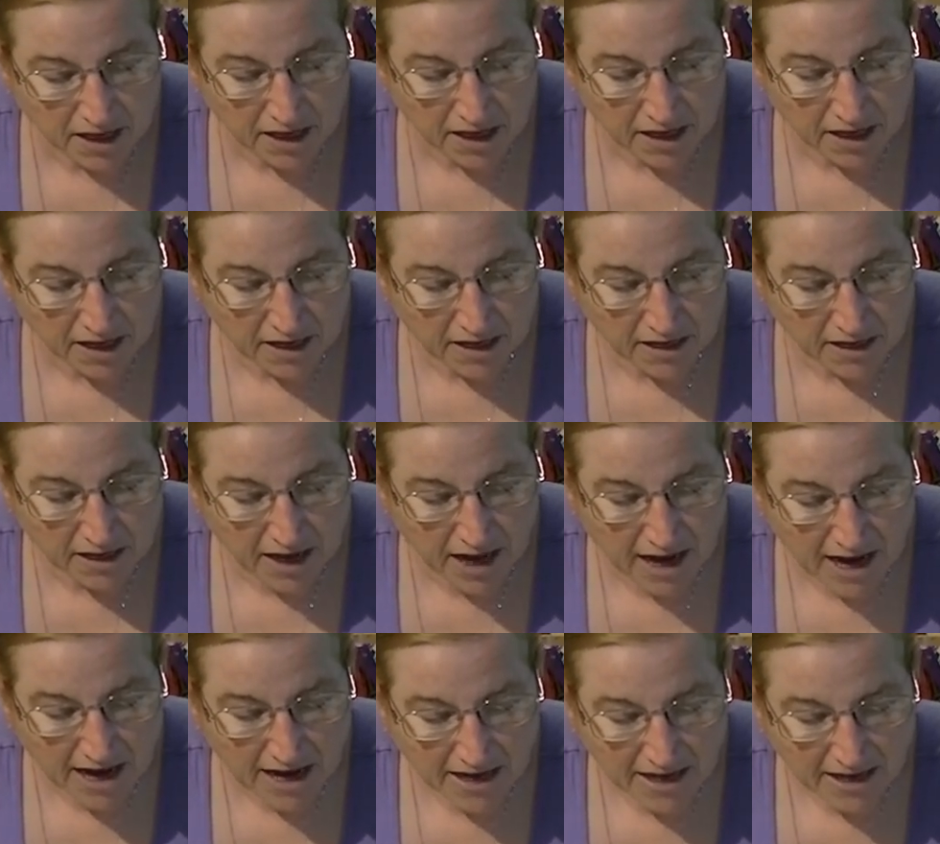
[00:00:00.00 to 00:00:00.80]
And
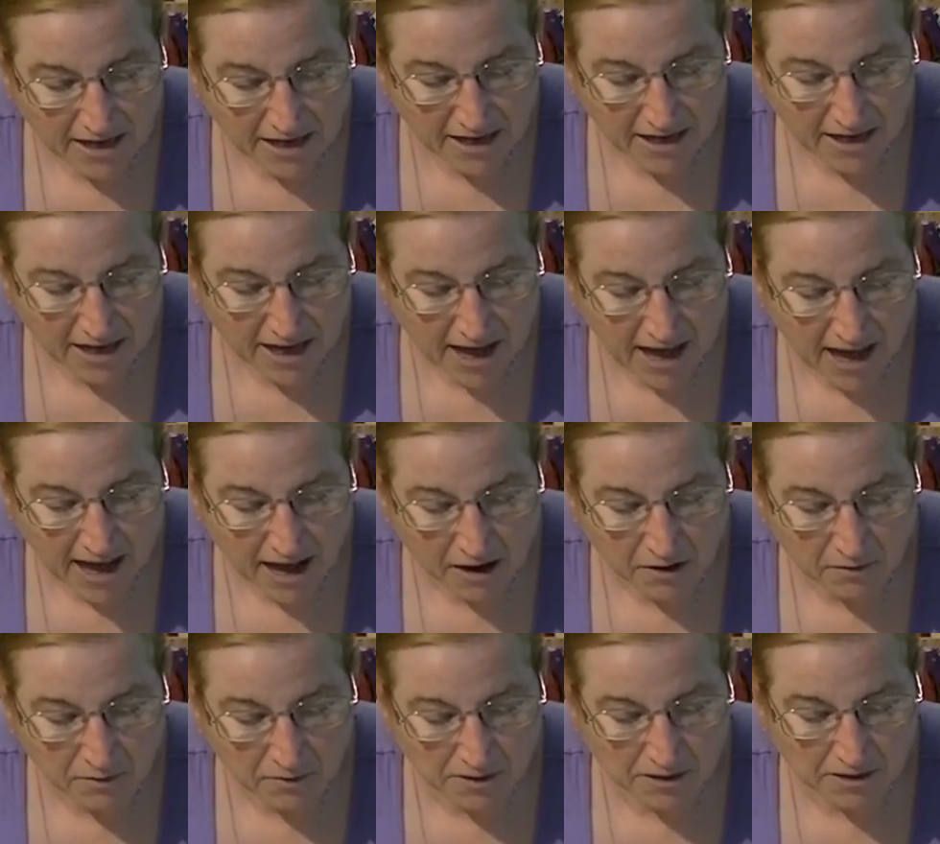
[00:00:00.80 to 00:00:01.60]
80
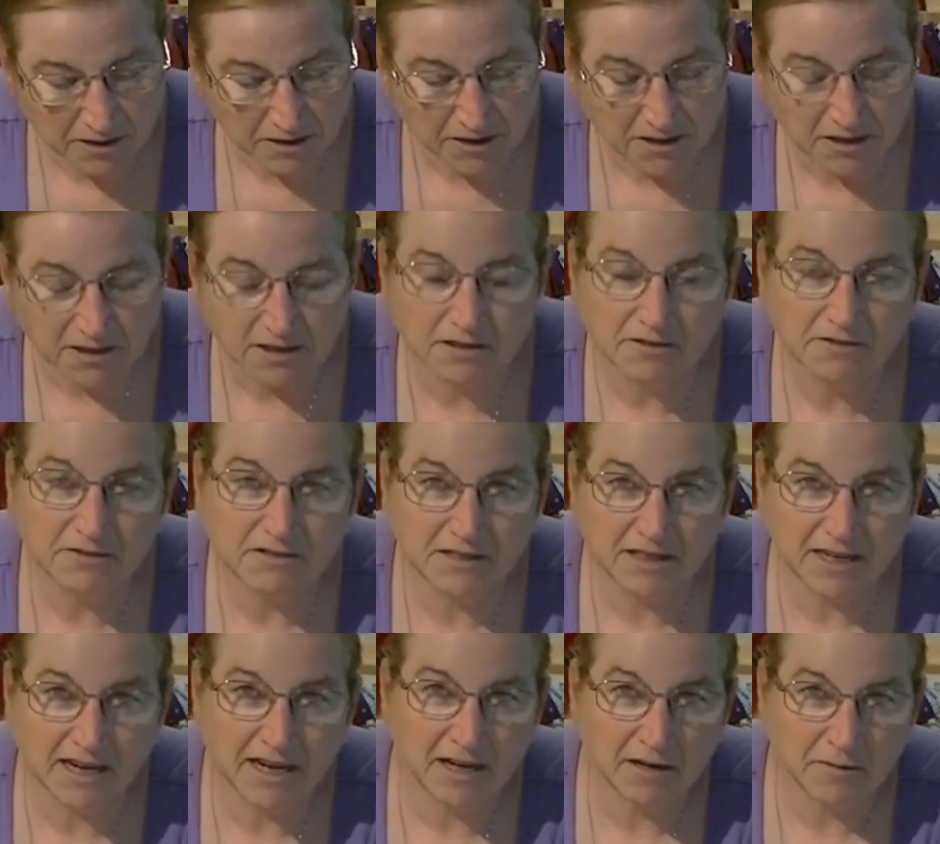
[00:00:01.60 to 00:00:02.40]
hours of
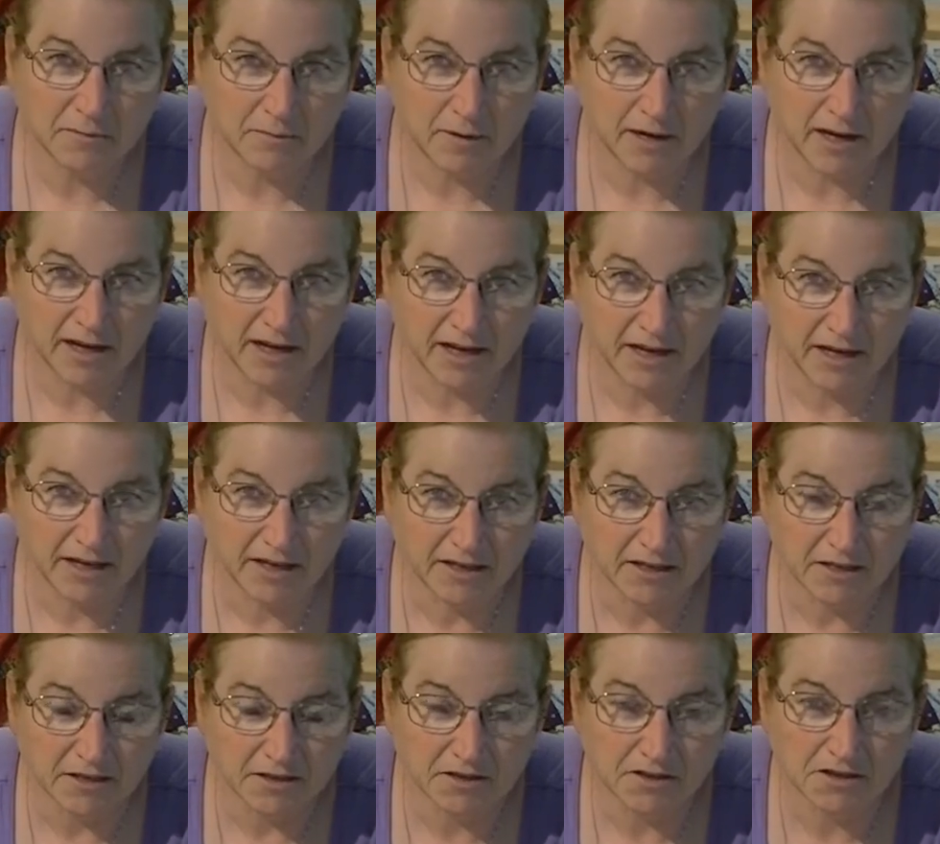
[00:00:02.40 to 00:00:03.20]
standby.
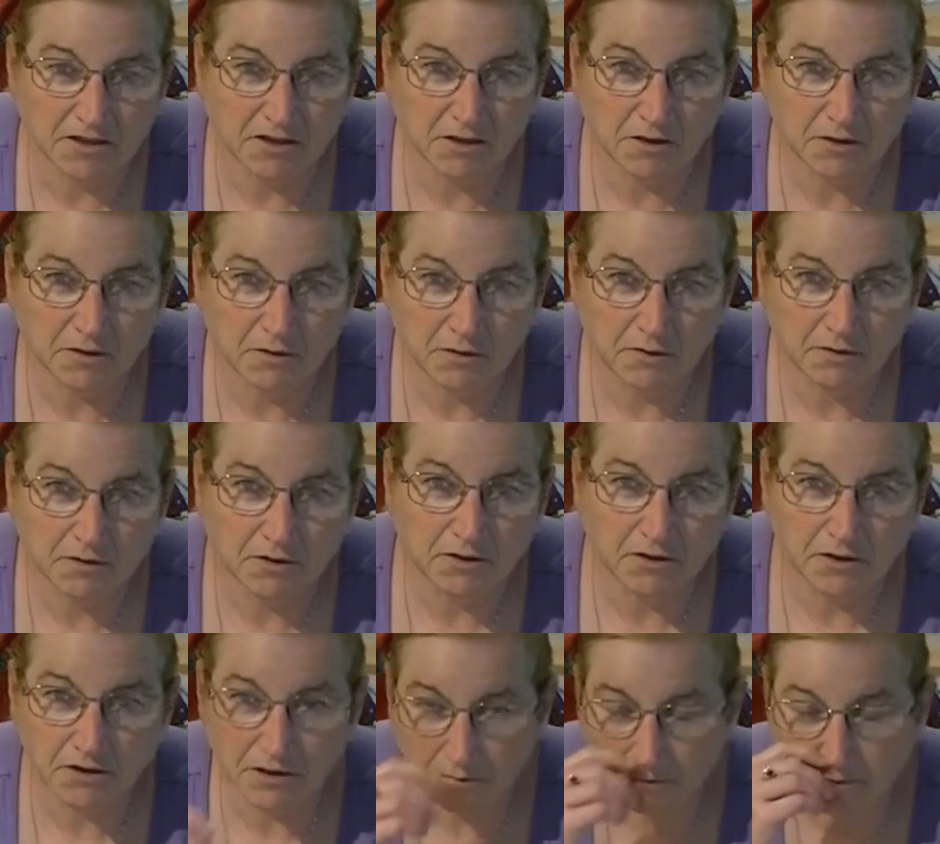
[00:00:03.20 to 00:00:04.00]
So
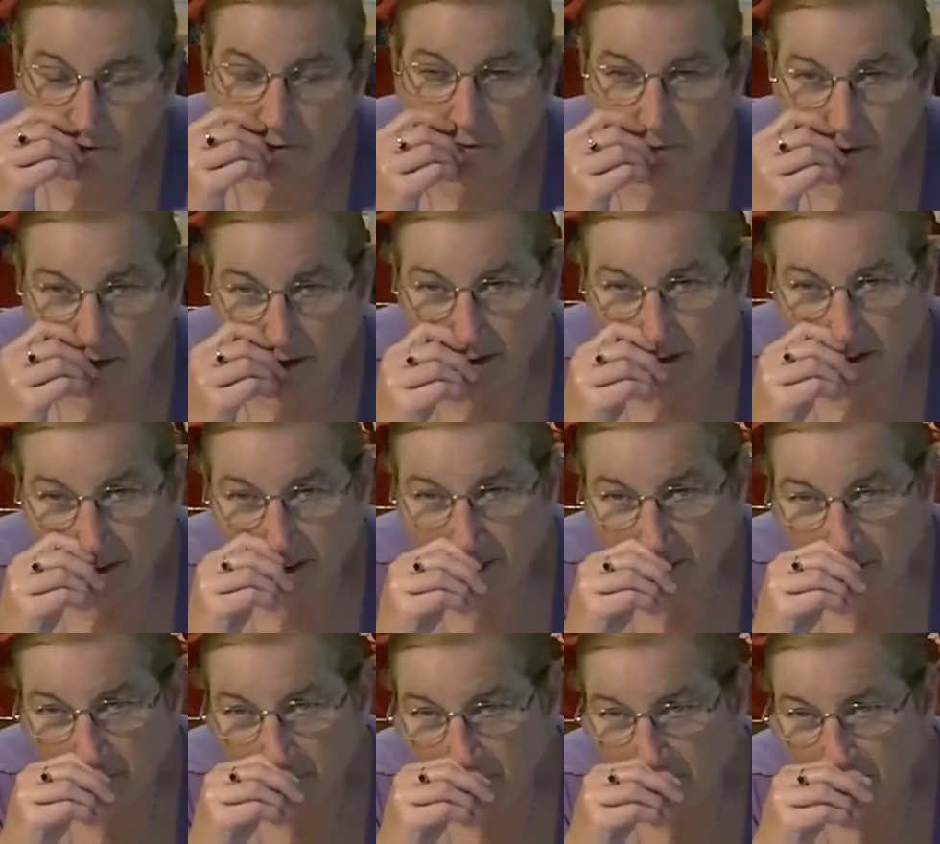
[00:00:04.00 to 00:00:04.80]
you can be
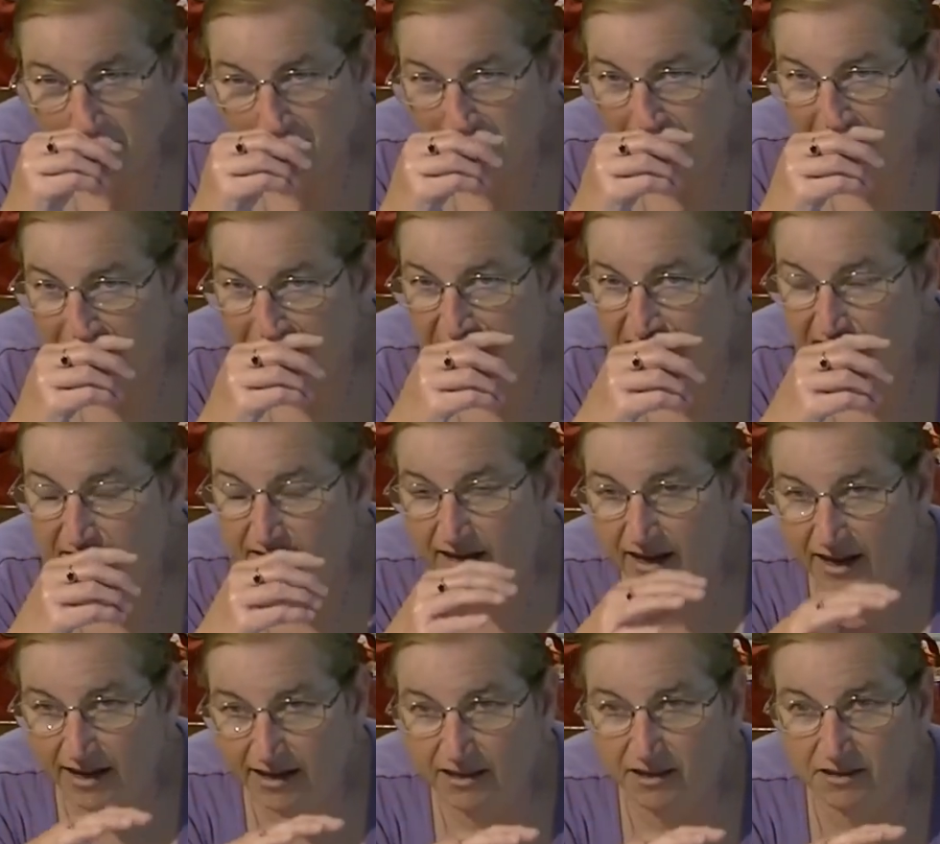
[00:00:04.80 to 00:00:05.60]
wearing them and not
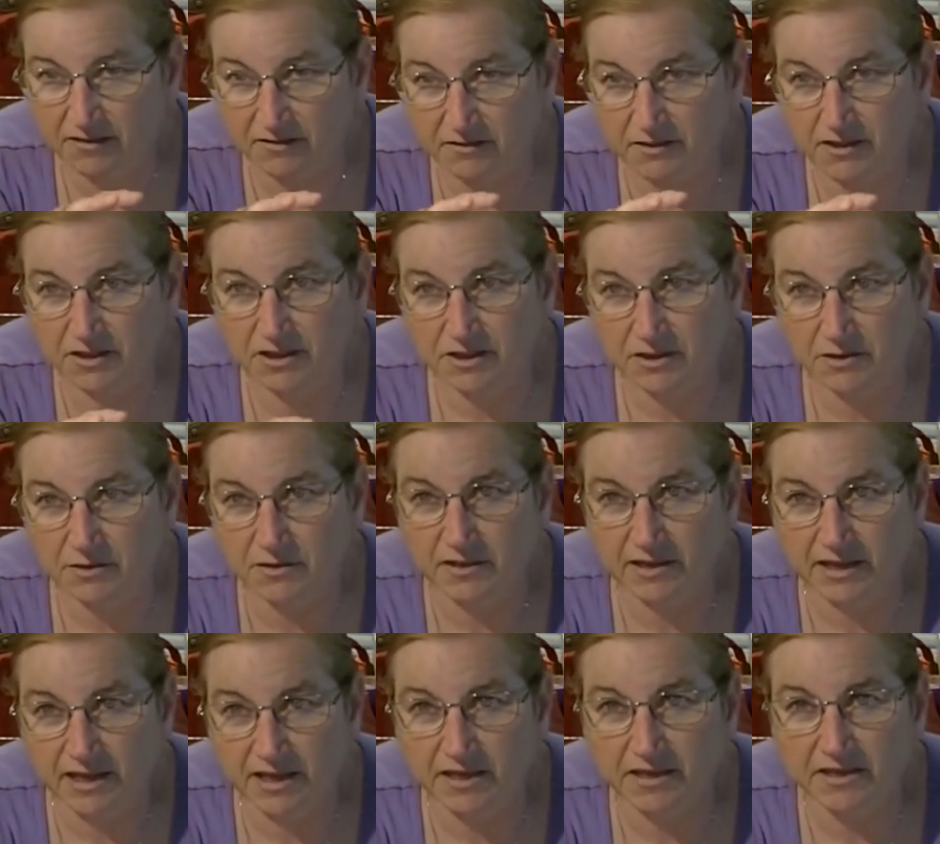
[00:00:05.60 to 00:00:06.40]
actively
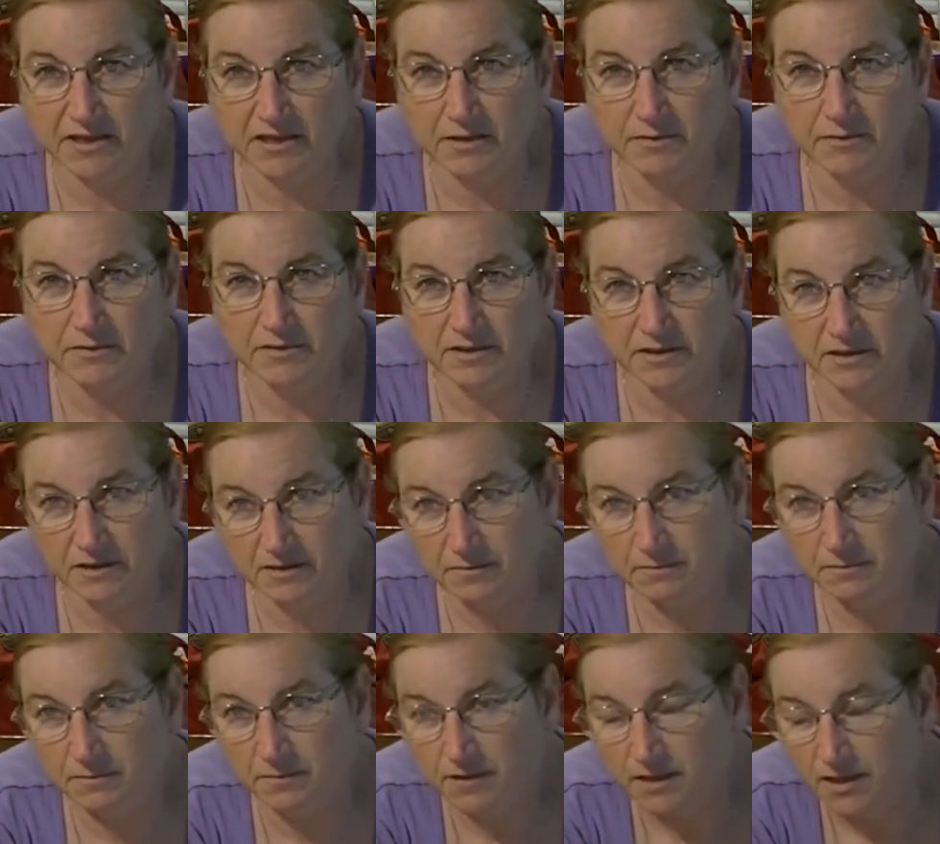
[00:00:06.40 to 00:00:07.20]
doing anything with
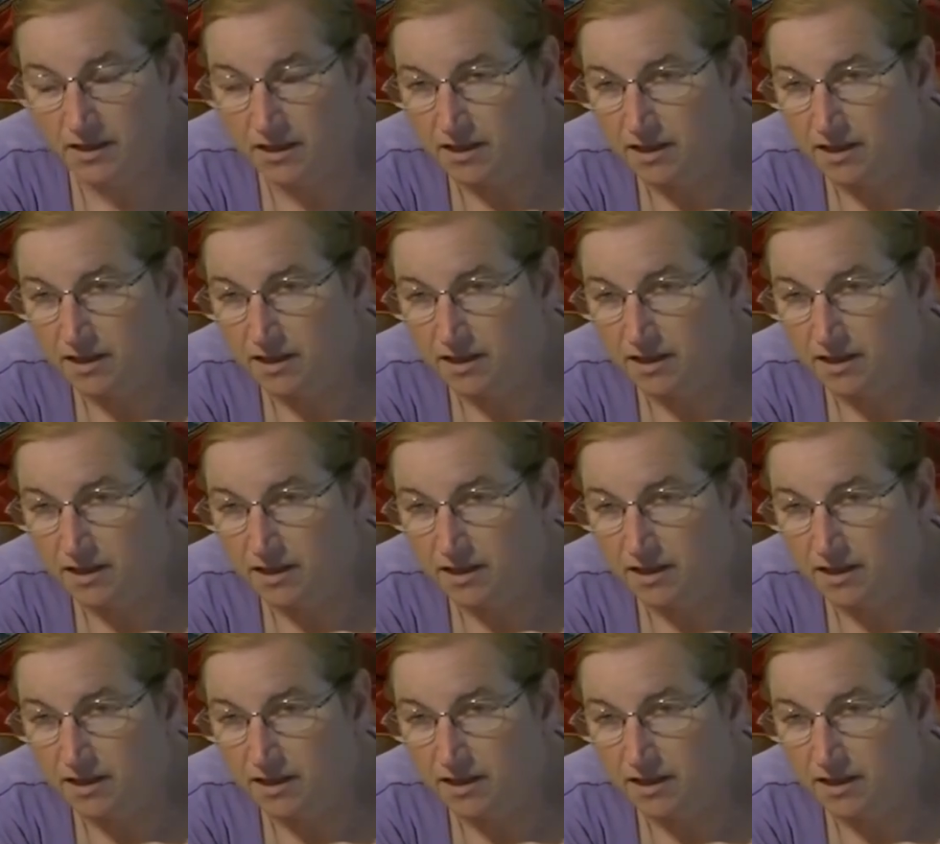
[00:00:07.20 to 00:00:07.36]
them.